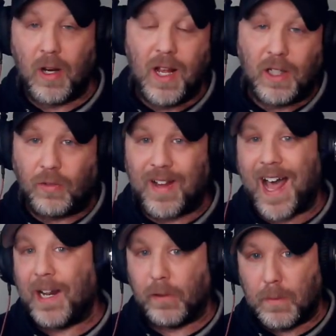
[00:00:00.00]
You've
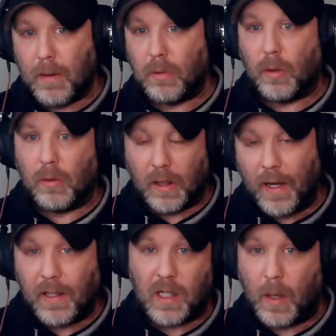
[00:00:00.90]
got to remember,
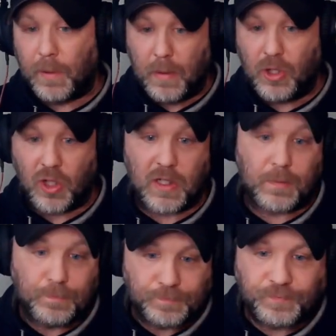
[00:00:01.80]
lighten up images.
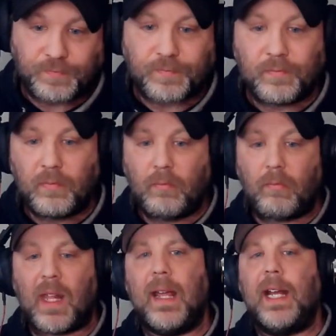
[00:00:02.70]

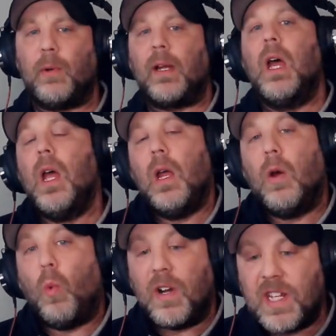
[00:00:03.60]
Anyway,
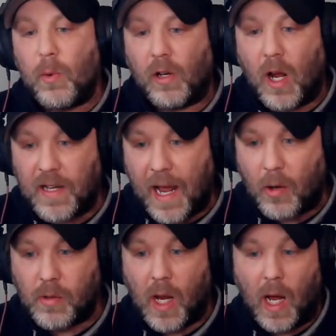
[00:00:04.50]
once they were cut
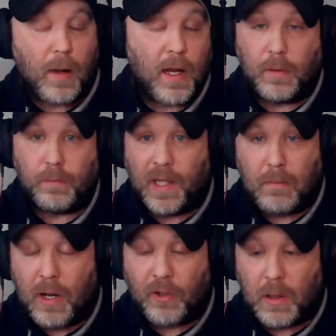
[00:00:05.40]
down, I
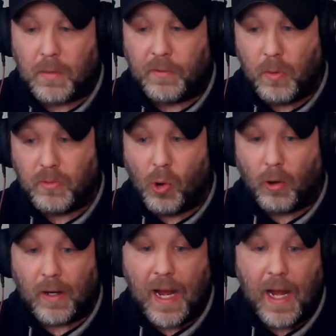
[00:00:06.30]
began mounting them in the foam
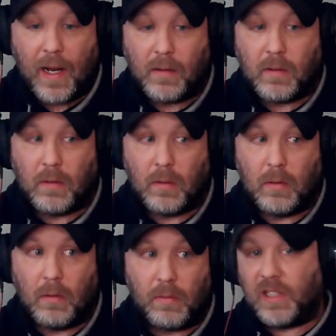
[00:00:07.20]
core, and
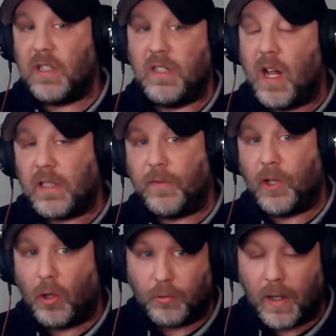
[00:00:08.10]
this is not
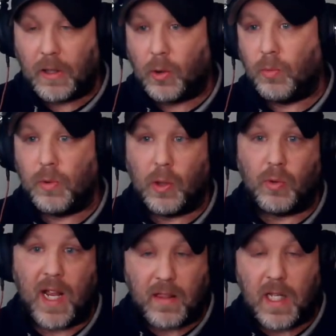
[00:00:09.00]
difficult, right? You
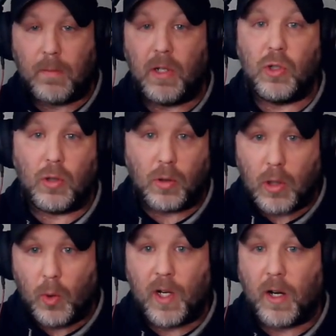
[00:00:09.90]
take the image, you
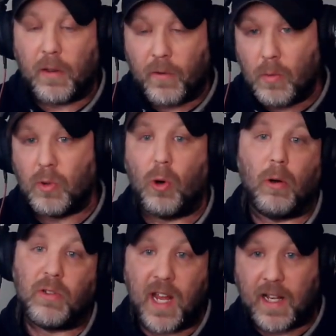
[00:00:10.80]
glue it onto the foam
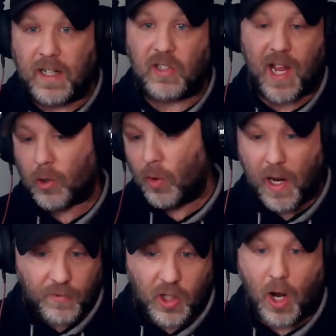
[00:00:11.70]
core, take an X-Acto
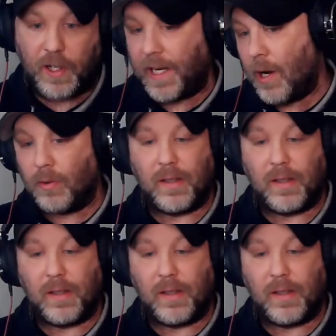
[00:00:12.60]
knife, cut it out.